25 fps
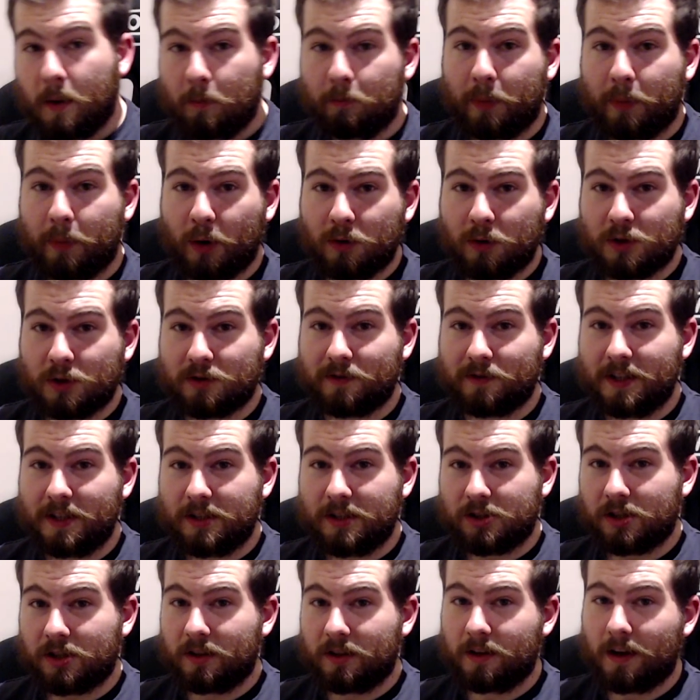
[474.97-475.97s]
Bonus
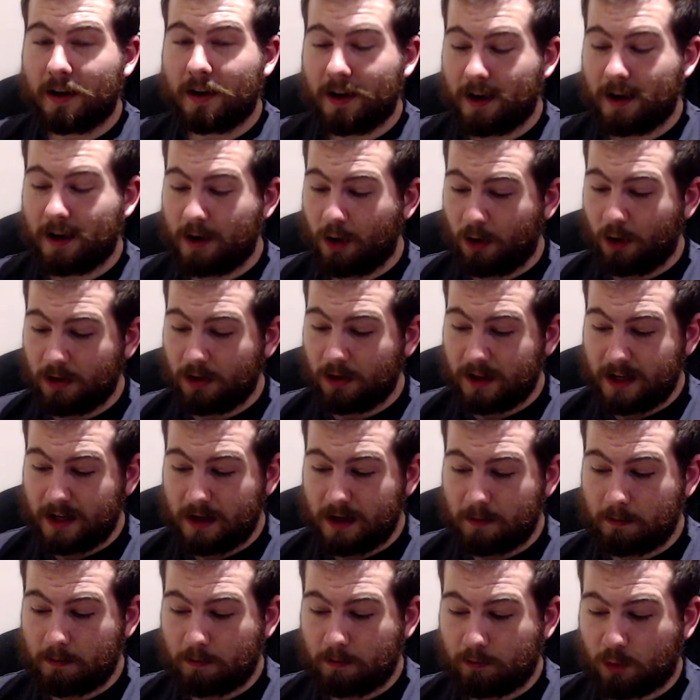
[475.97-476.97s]
feature, on the